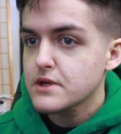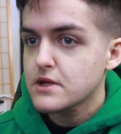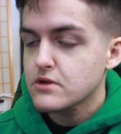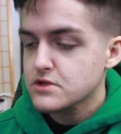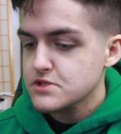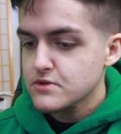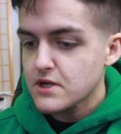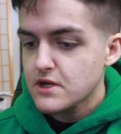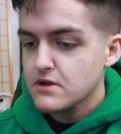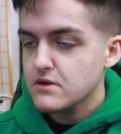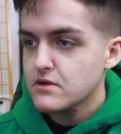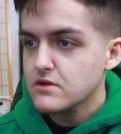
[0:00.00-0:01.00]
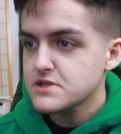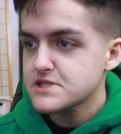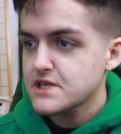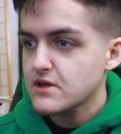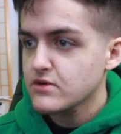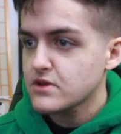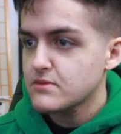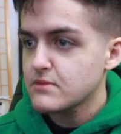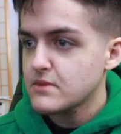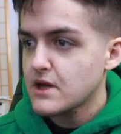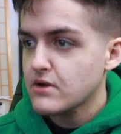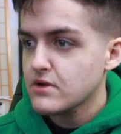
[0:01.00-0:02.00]
can also kind of scale
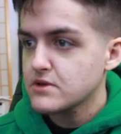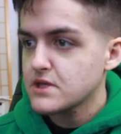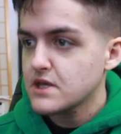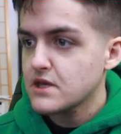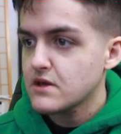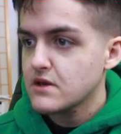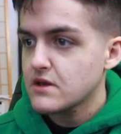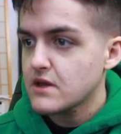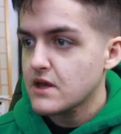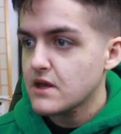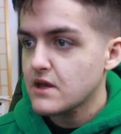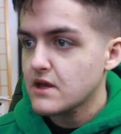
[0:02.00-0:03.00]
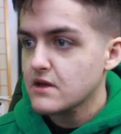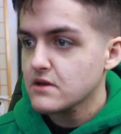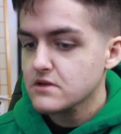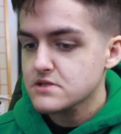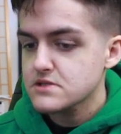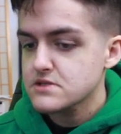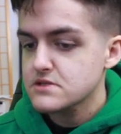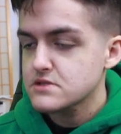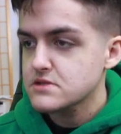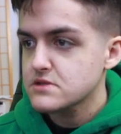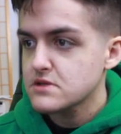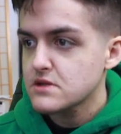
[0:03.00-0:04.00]
them out on the
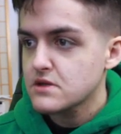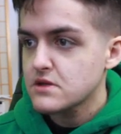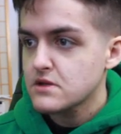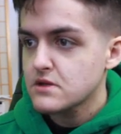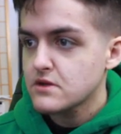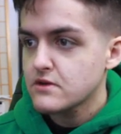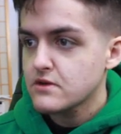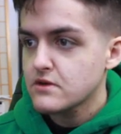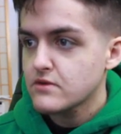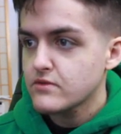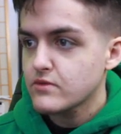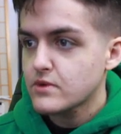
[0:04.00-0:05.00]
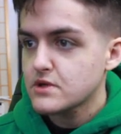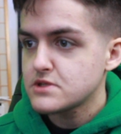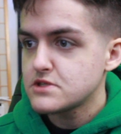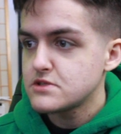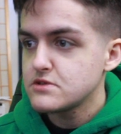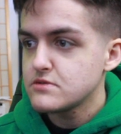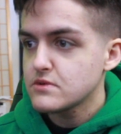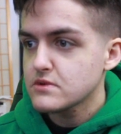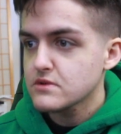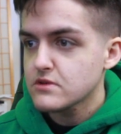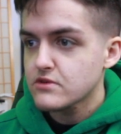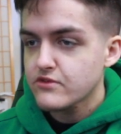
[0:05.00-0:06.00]
X if you wanted to do
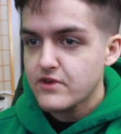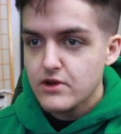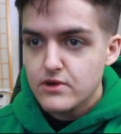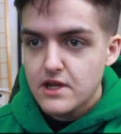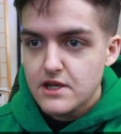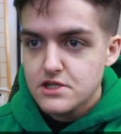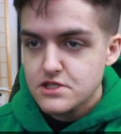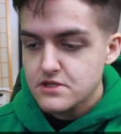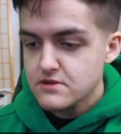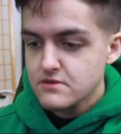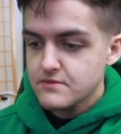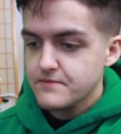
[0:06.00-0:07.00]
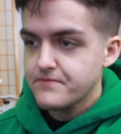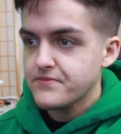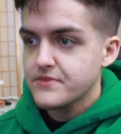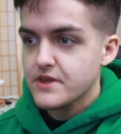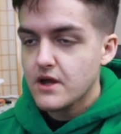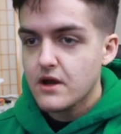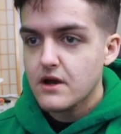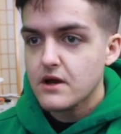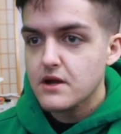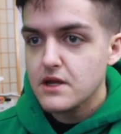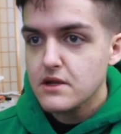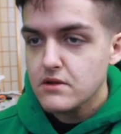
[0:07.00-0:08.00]
a little variation.
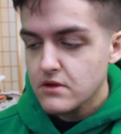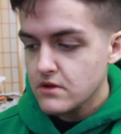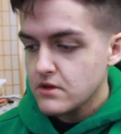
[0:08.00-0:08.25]
I